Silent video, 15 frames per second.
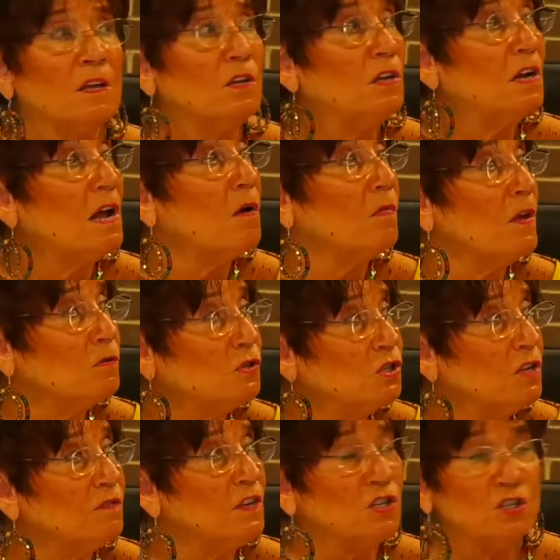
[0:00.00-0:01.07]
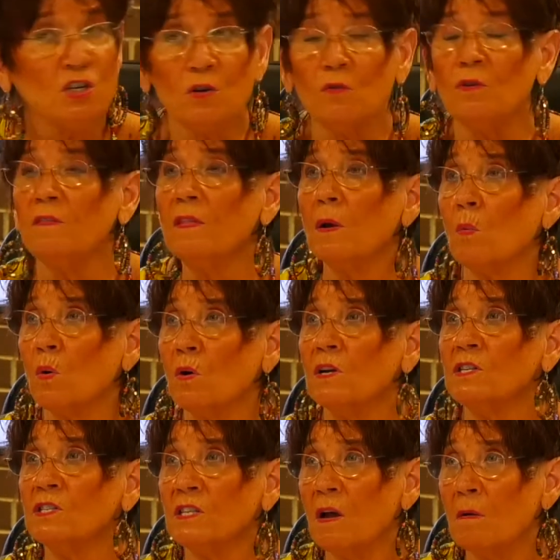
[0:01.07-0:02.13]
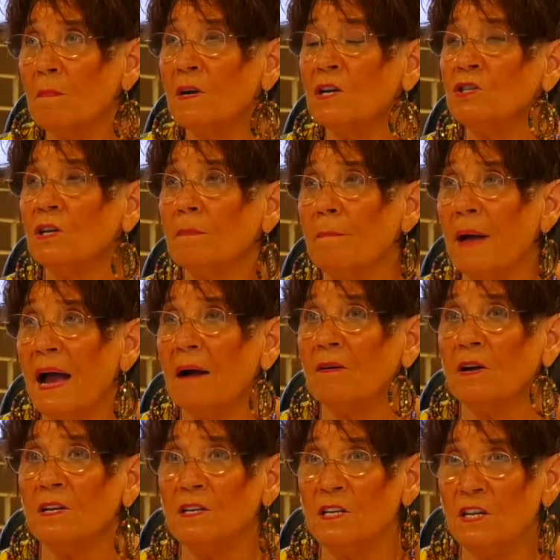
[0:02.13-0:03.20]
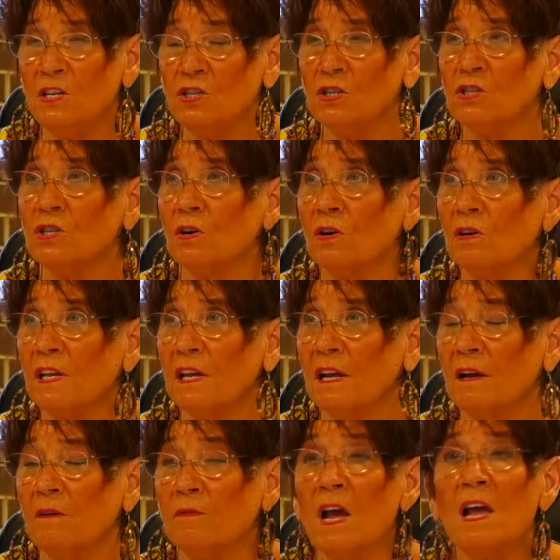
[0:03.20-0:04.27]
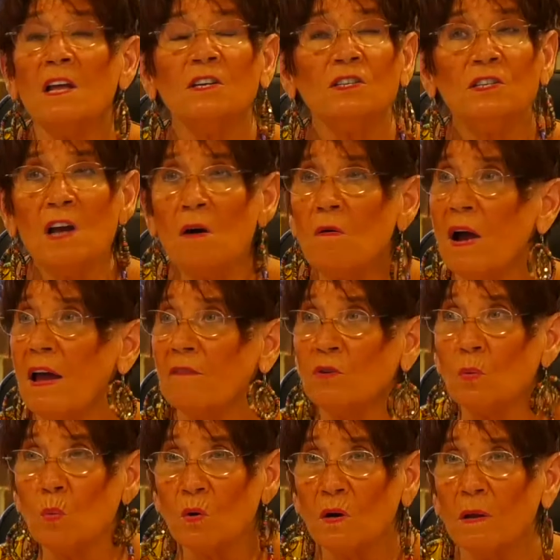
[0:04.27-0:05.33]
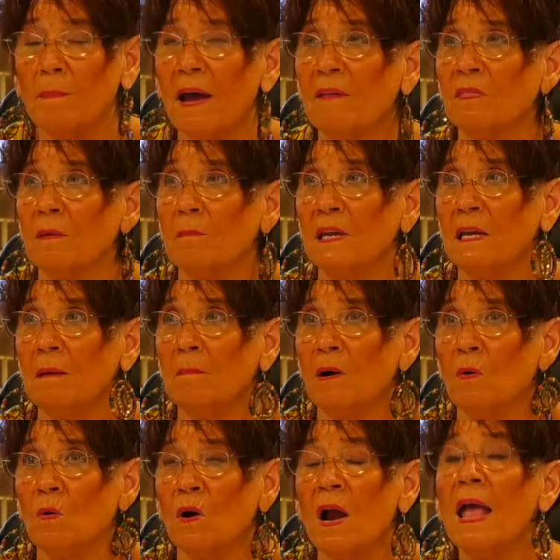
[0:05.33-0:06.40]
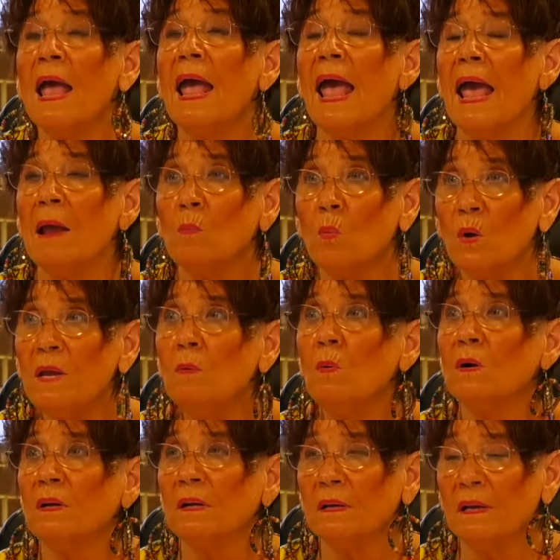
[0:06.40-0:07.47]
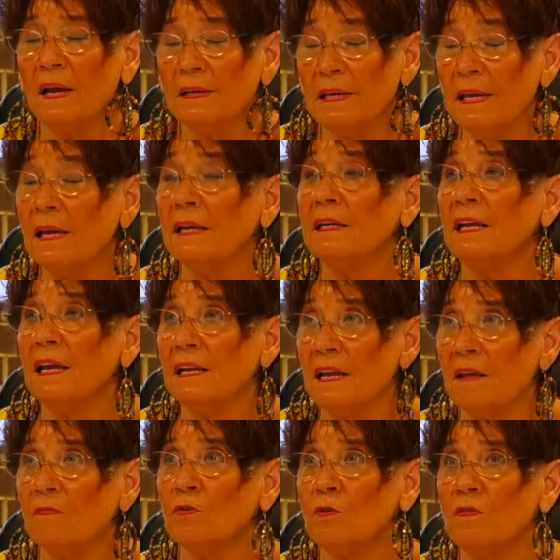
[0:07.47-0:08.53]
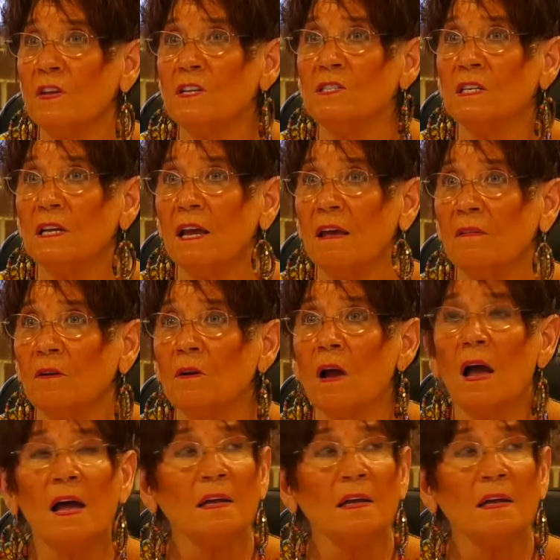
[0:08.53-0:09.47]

You know, the children that worried so much about conditions early on don't have to worry about them anymore. And we will, again, can get through this together.